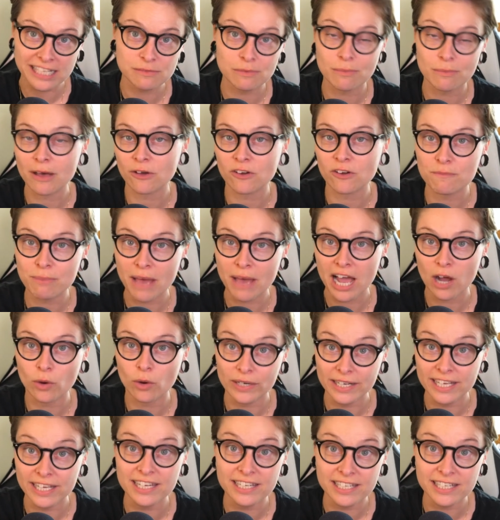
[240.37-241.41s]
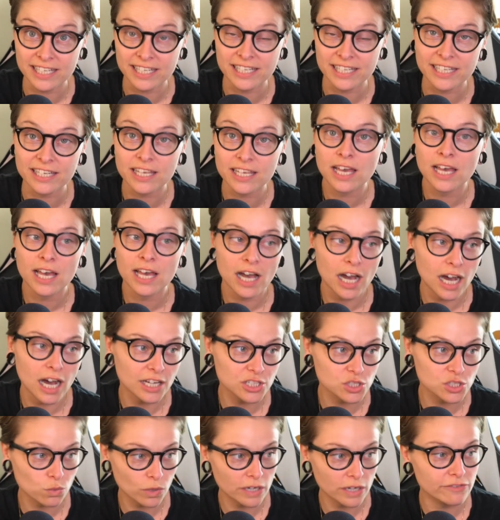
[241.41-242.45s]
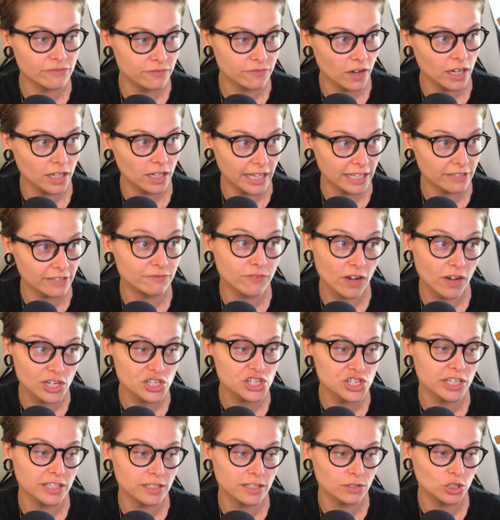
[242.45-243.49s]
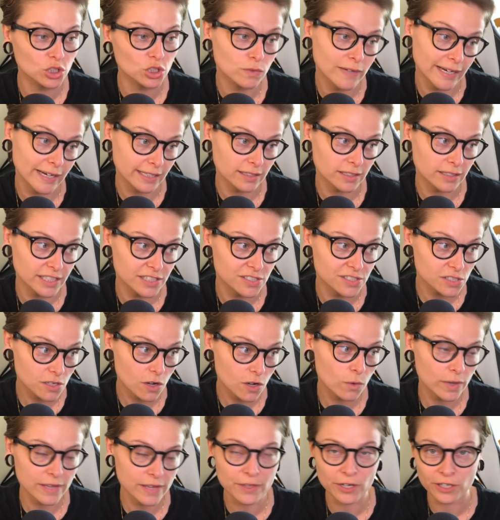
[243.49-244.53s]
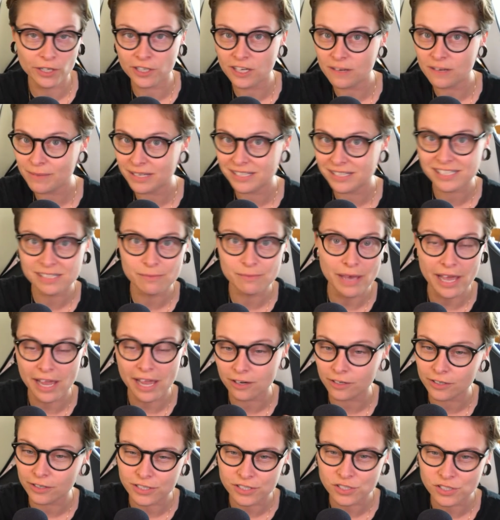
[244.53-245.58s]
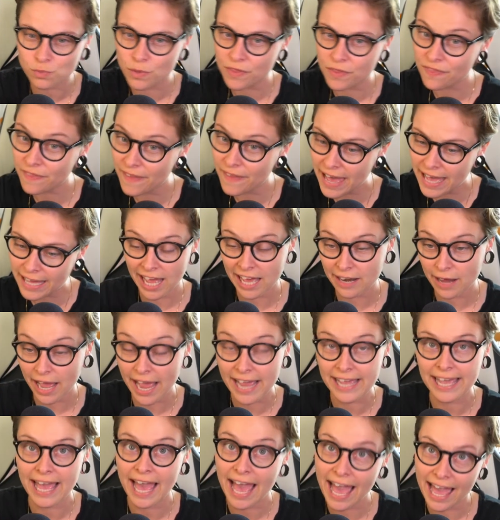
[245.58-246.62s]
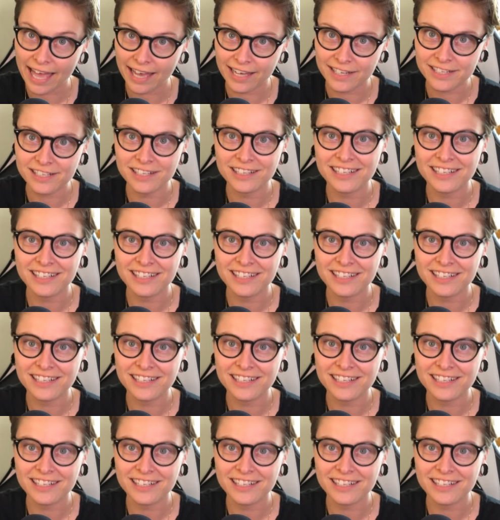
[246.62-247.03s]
amount of power it needed uh, to run like function correctly. So there could have been some errors with that. I had,